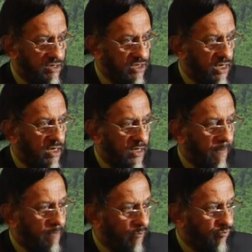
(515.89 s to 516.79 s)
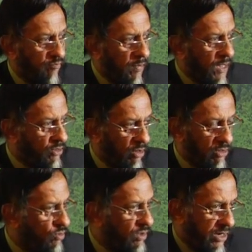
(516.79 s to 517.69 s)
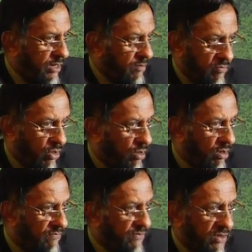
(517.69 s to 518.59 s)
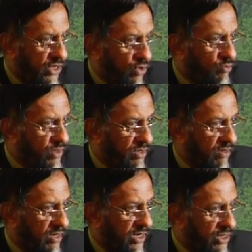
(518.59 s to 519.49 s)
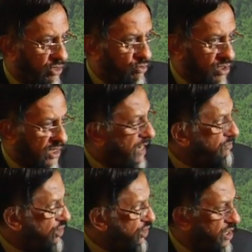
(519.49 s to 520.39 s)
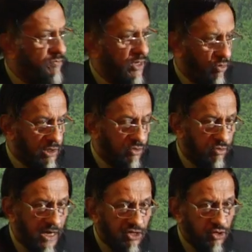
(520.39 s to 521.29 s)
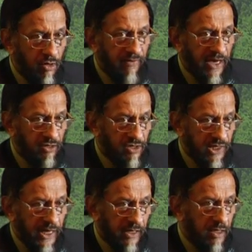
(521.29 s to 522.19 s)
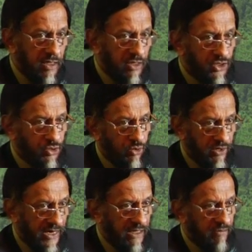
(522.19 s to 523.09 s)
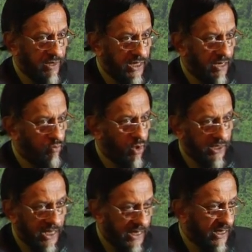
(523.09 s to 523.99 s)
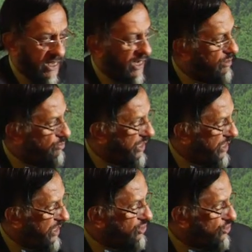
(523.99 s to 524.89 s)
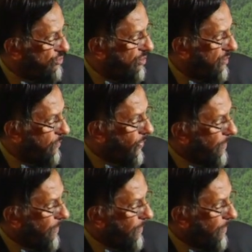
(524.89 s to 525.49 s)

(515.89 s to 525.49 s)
the result not only of human-induced climate change, but also natural factors like solar activity, volcanic activity, and so on.